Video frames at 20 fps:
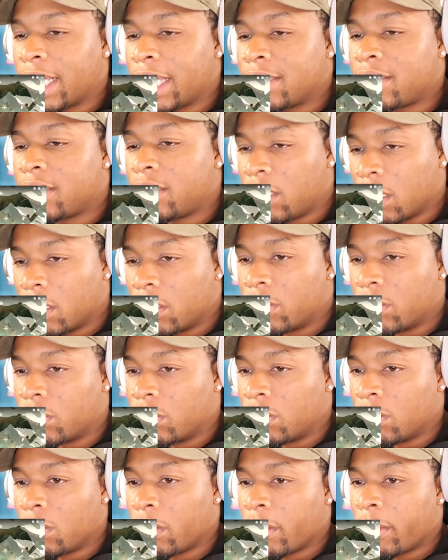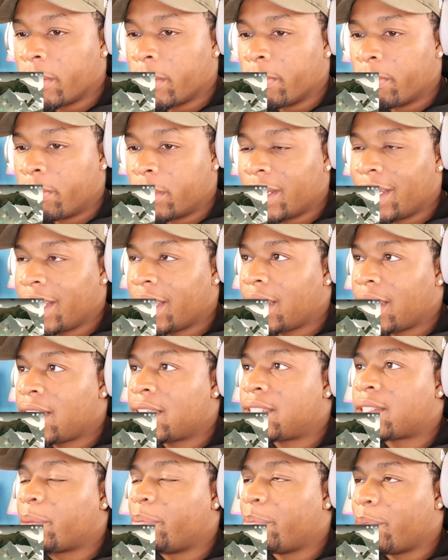is dull, but it
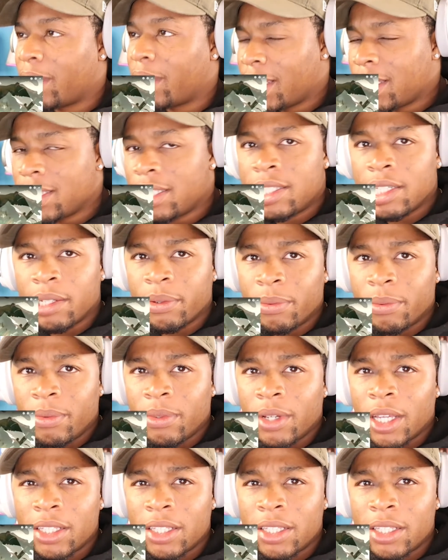is amazing.